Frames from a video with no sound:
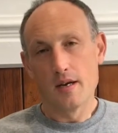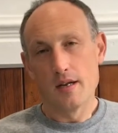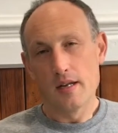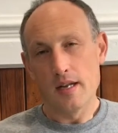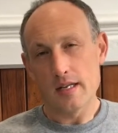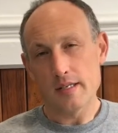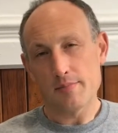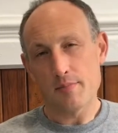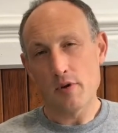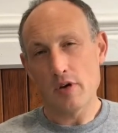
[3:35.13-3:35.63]

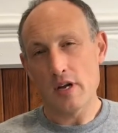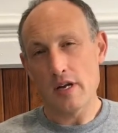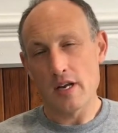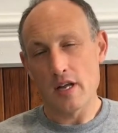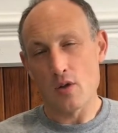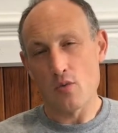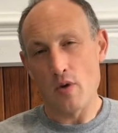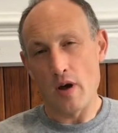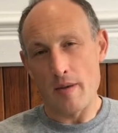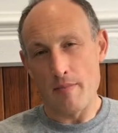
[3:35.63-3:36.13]
Let's put it
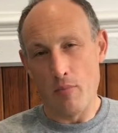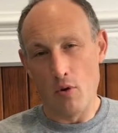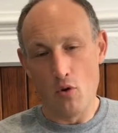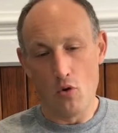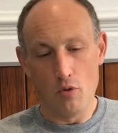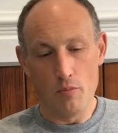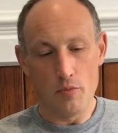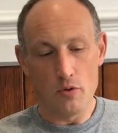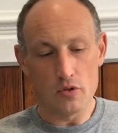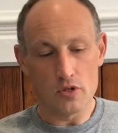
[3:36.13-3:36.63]
another way.
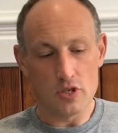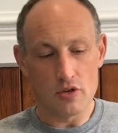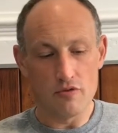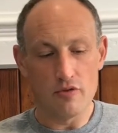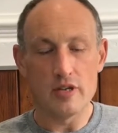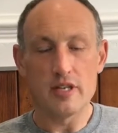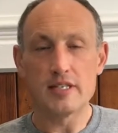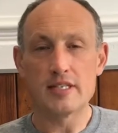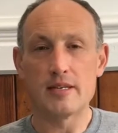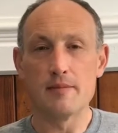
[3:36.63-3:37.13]
Paul puts it
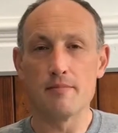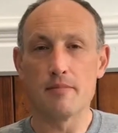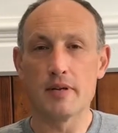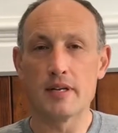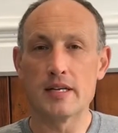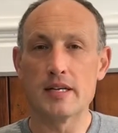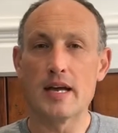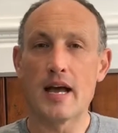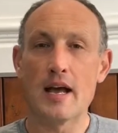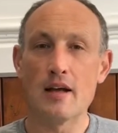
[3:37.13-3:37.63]
really
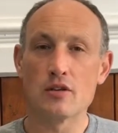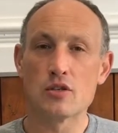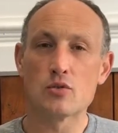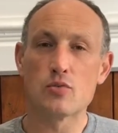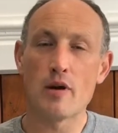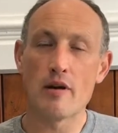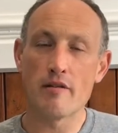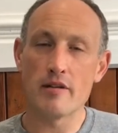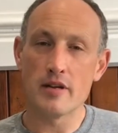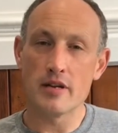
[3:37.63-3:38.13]
simply
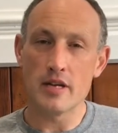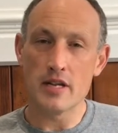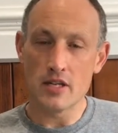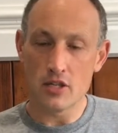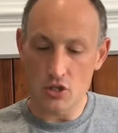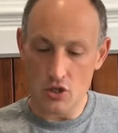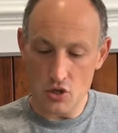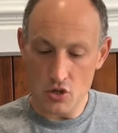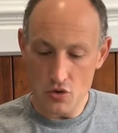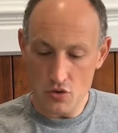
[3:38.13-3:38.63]
elsewhere in,
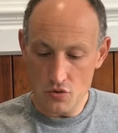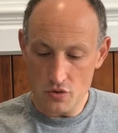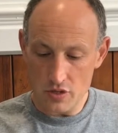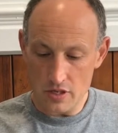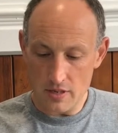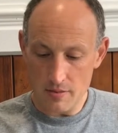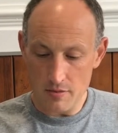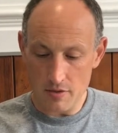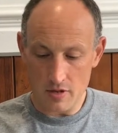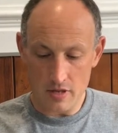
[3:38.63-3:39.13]
in 2
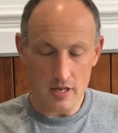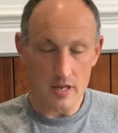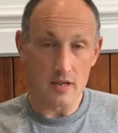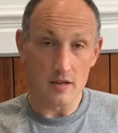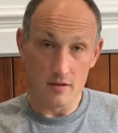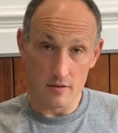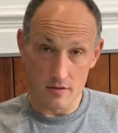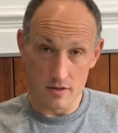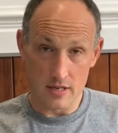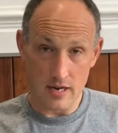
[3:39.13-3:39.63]
Timothy
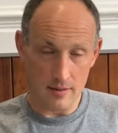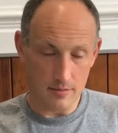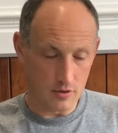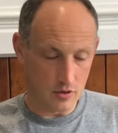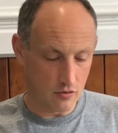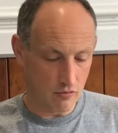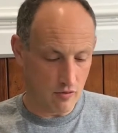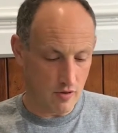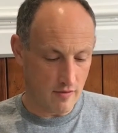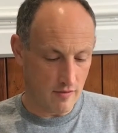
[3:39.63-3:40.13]
chapter
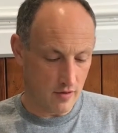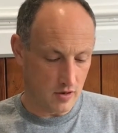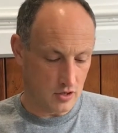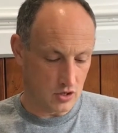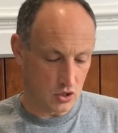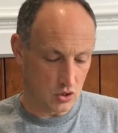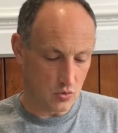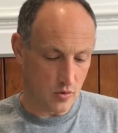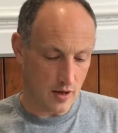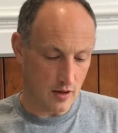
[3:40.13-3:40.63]
3
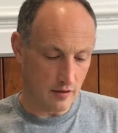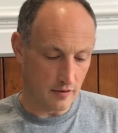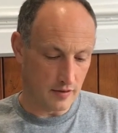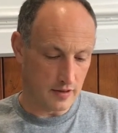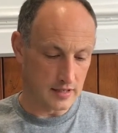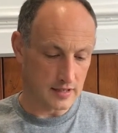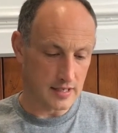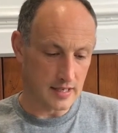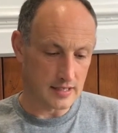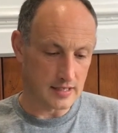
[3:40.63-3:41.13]
verse 12.
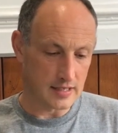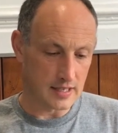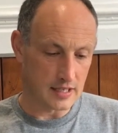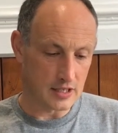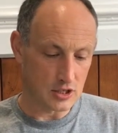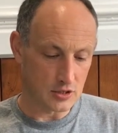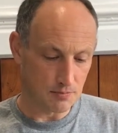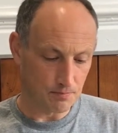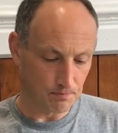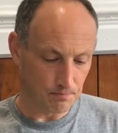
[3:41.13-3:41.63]
He says
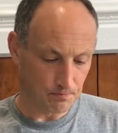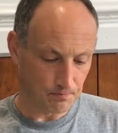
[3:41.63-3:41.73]
this.